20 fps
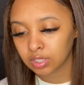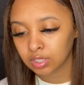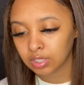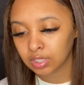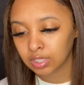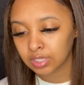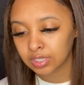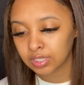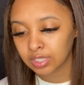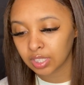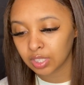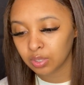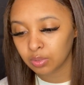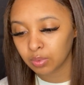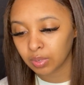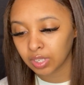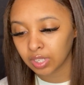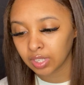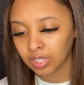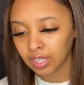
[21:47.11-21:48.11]
Let's say you
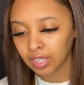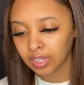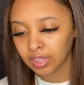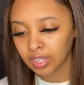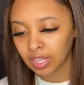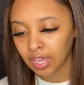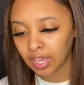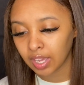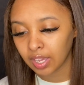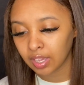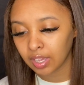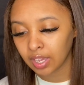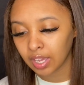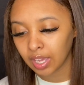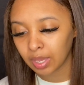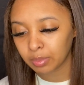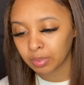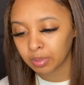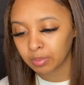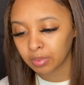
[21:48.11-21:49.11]
want it like that,
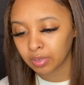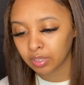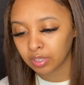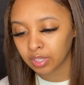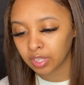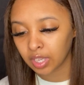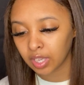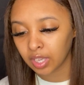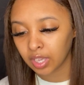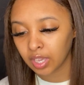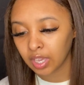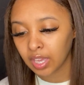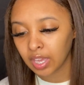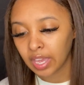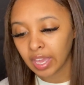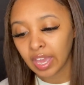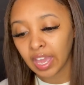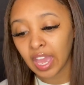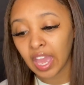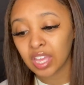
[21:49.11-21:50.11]
happy birthday,
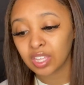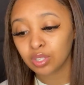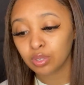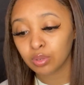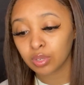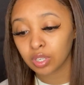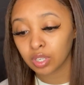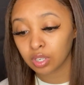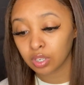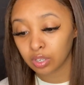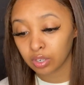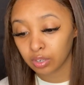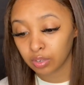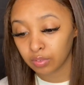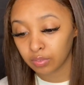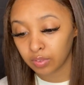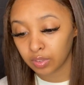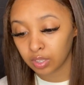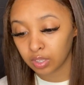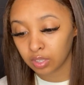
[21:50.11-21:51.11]
and you can
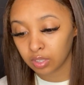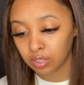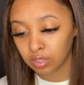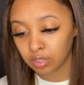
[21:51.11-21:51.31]
curve it.